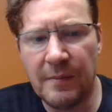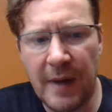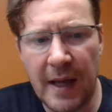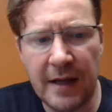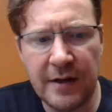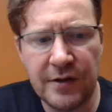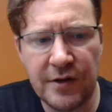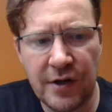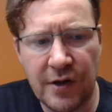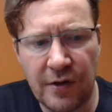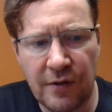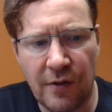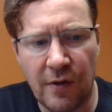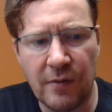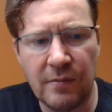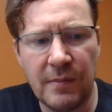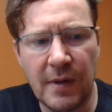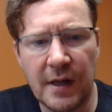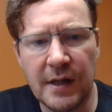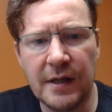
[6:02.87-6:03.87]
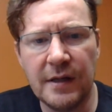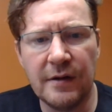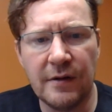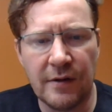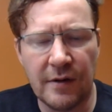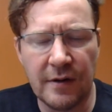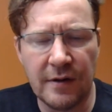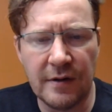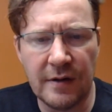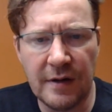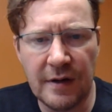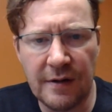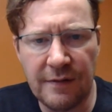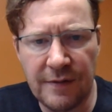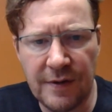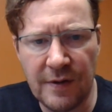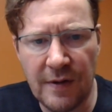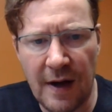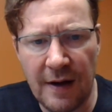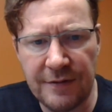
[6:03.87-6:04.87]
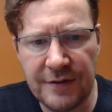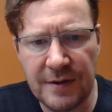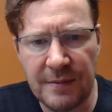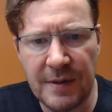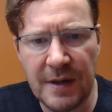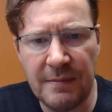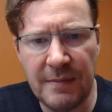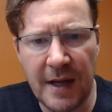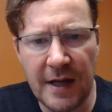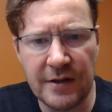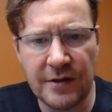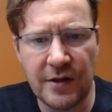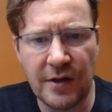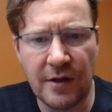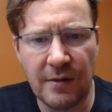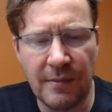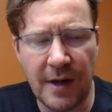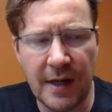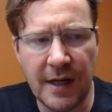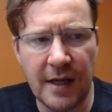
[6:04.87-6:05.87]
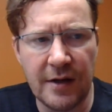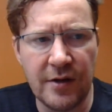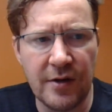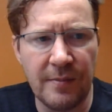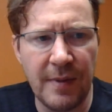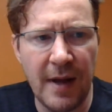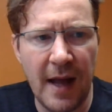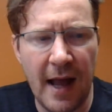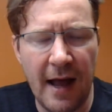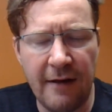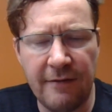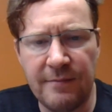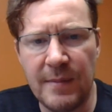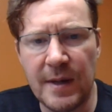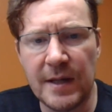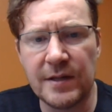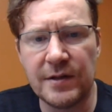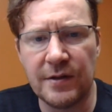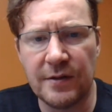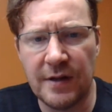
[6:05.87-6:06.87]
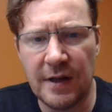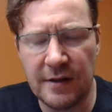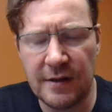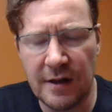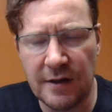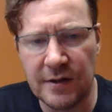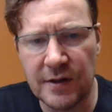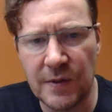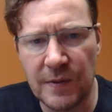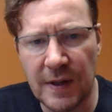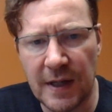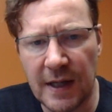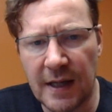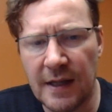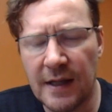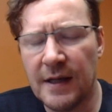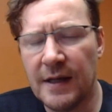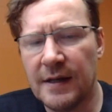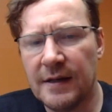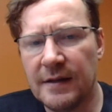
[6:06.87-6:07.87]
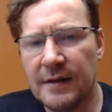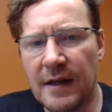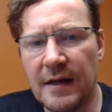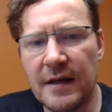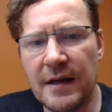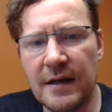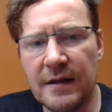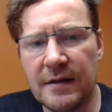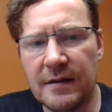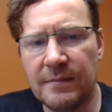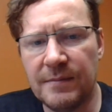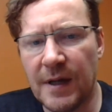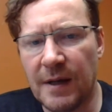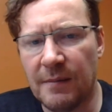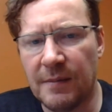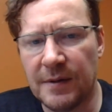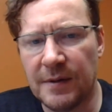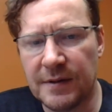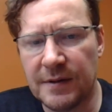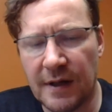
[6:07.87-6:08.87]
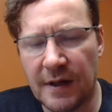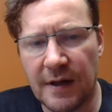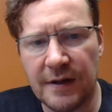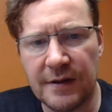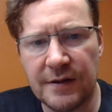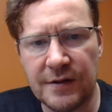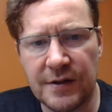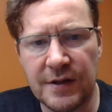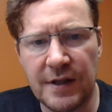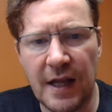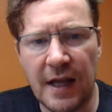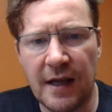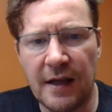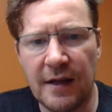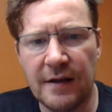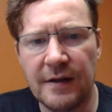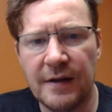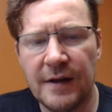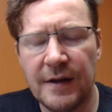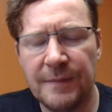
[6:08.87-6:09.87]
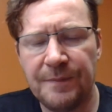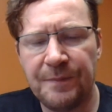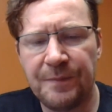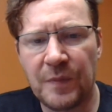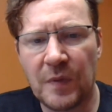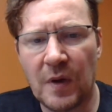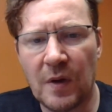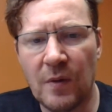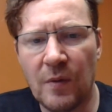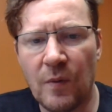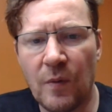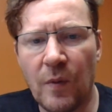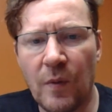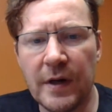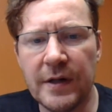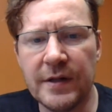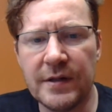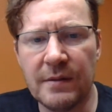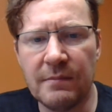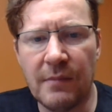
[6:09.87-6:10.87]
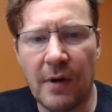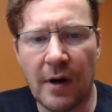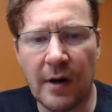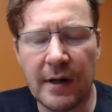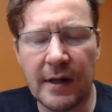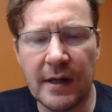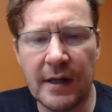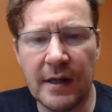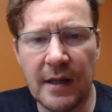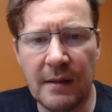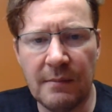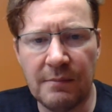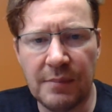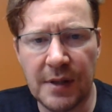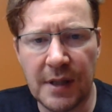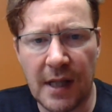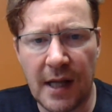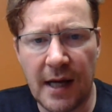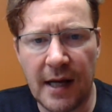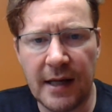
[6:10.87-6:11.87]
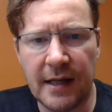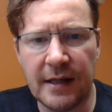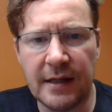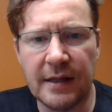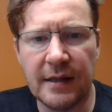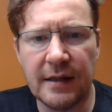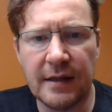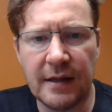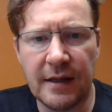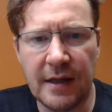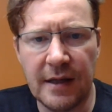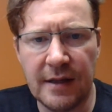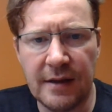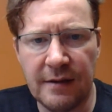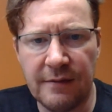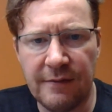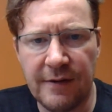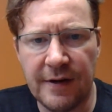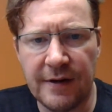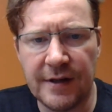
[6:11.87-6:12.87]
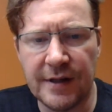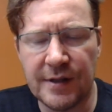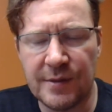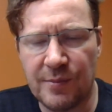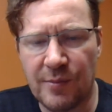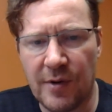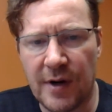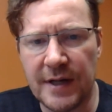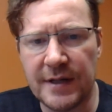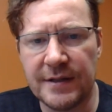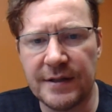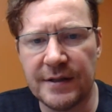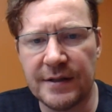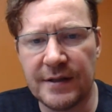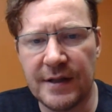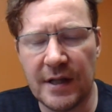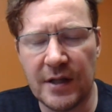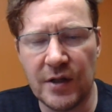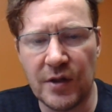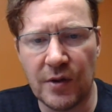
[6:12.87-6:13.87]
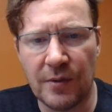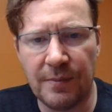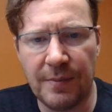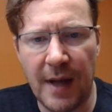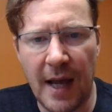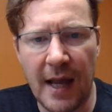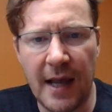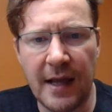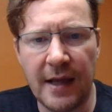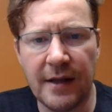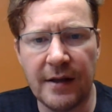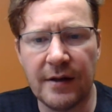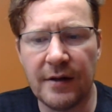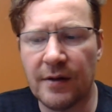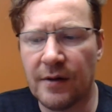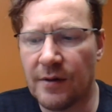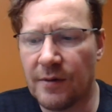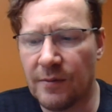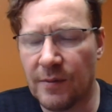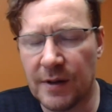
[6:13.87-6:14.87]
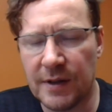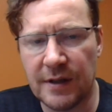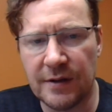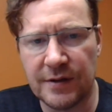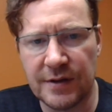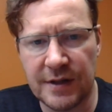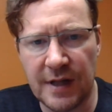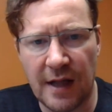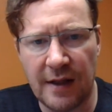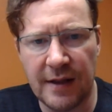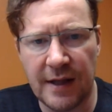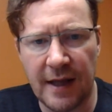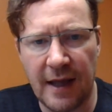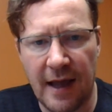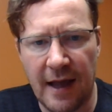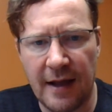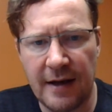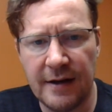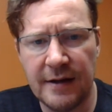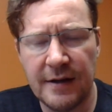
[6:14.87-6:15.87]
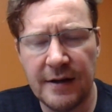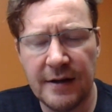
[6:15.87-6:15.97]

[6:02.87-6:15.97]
managing your own money or if you have somebody managing your money on your behalf. Make sure that they're doing it. They need to be able to understand what is the market implying in the various prices that you're paying or what they're selling at,